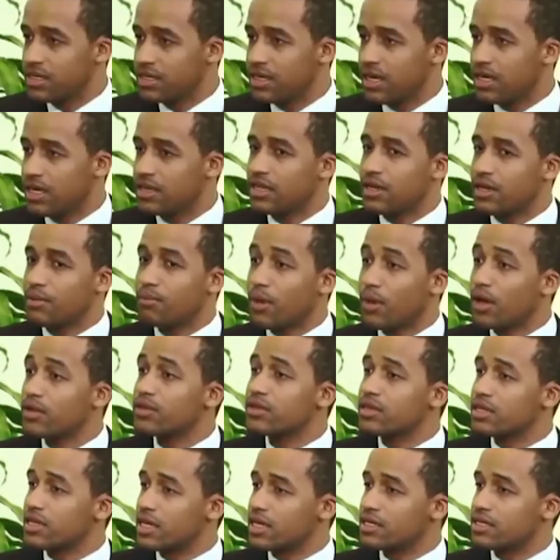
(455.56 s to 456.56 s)
And then a
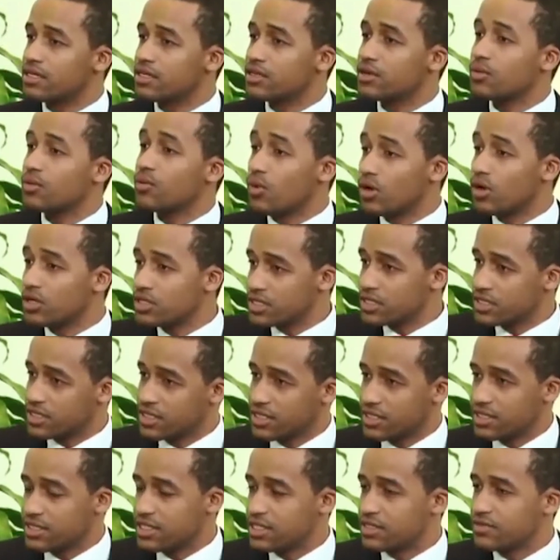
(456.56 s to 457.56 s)
month later, there was a
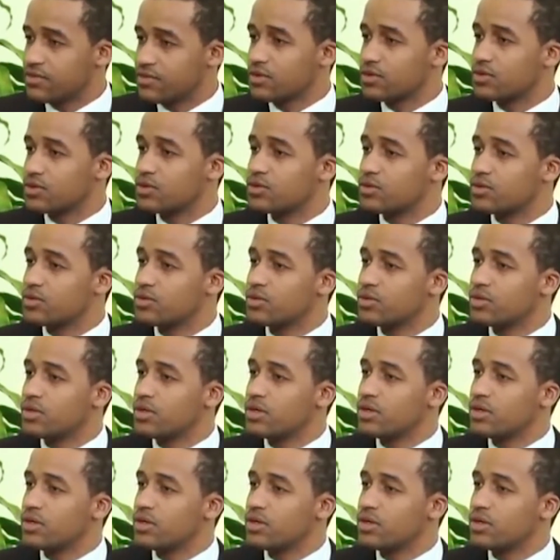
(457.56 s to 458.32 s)
successful coup,